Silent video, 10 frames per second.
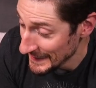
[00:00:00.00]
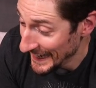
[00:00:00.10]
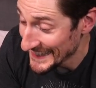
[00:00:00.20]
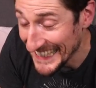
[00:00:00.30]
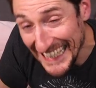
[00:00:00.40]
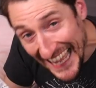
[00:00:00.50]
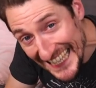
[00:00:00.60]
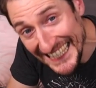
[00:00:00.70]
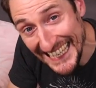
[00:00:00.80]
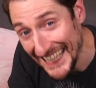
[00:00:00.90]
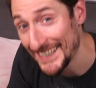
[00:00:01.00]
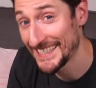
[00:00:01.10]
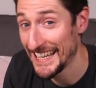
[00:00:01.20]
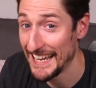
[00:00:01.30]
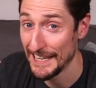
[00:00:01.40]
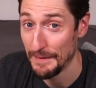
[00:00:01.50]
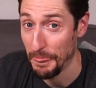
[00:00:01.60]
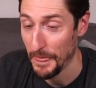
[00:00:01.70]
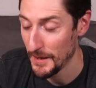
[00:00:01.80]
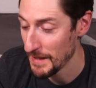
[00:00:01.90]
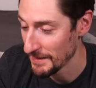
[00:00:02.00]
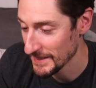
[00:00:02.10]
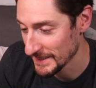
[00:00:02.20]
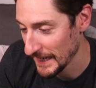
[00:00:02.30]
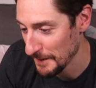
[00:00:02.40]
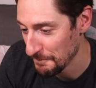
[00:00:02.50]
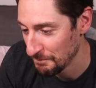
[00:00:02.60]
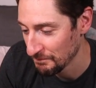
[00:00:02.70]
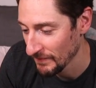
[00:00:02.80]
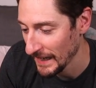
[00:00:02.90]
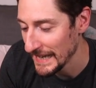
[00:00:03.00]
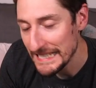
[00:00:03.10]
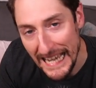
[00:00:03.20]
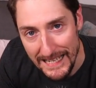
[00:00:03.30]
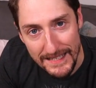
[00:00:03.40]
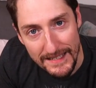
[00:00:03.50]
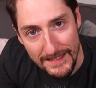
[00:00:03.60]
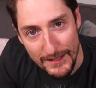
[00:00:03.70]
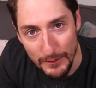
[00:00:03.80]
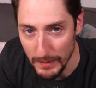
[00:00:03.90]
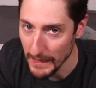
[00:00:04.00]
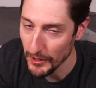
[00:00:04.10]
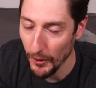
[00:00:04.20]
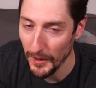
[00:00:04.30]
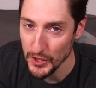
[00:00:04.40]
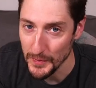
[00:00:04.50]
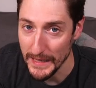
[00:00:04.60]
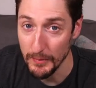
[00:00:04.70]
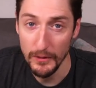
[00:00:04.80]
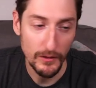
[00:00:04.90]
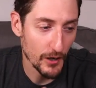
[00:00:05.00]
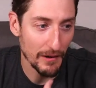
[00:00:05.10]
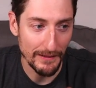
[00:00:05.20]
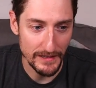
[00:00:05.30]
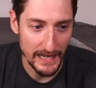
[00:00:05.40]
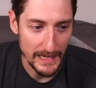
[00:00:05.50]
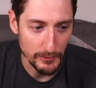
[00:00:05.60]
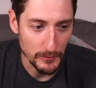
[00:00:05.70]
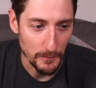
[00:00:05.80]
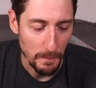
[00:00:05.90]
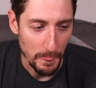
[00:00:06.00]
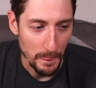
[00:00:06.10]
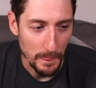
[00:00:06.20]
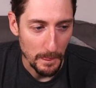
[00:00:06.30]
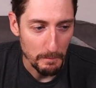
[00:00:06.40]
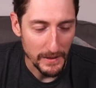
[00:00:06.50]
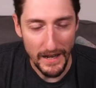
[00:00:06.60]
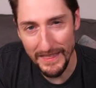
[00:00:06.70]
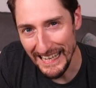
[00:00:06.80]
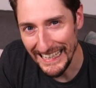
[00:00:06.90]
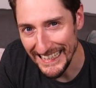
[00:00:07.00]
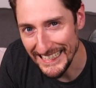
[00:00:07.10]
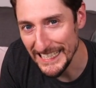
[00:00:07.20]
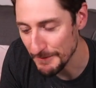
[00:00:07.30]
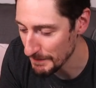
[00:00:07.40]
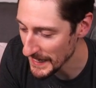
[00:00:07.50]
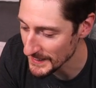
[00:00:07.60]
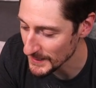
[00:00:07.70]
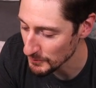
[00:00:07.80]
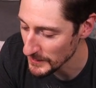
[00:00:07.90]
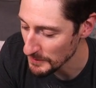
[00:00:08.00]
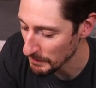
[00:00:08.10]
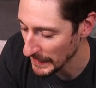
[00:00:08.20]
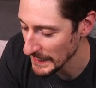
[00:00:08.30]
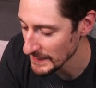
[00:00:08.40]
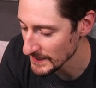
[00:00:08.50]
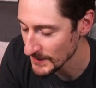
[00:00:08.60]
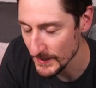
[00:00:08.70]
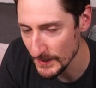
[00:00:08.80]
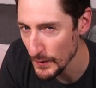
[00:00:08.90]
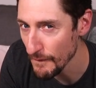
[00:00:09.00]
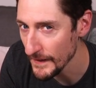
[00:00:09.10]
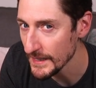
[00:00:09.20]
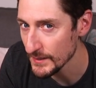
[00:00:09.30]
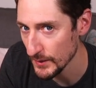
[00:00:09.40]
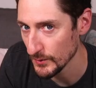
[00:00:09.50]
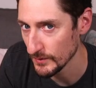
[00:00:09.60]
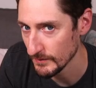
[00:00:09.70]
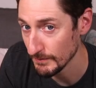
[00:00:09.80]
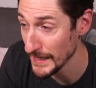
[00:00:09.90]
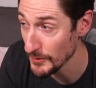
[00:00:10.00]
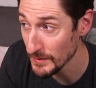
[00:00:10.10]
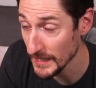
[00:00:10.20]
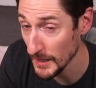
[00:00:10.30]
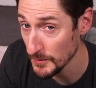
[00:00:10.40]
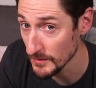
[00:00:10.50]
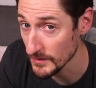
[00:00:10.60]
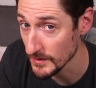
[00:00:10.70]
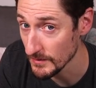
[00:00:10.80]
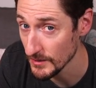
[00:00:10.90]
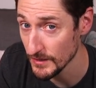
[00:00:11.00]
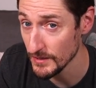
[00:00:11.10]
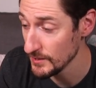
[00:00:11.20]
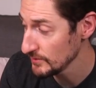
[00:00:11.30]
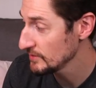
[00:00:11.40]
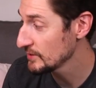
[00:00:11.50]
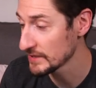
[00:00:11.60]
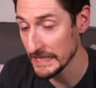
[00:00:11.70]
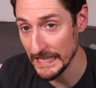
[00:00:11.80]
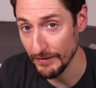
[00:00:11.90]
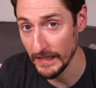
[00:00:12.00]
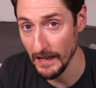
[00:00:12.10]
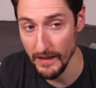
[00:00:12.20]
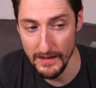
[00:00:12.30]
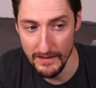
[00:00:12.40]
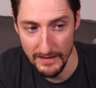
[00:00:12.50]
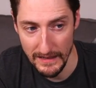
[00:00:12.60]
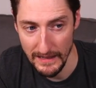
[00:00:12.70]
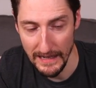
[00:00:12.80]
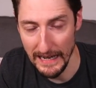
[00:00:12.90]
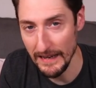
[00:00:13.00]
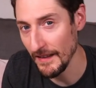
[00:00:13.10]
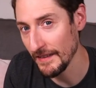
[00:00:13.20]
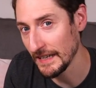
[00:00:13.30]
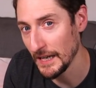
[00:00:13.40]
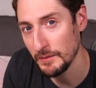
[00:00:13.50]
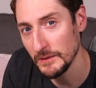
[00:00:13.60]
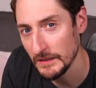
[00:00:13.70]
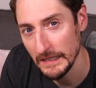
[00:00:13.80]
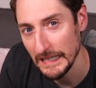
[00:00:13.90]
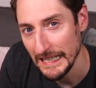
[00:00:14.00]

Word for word: And the last thing I'll say about this game is yes, you can play it with a whole bunch of people around a table, but I think this is best when you play this just 2v2, maybe with couples, just you and your significant other and another couple.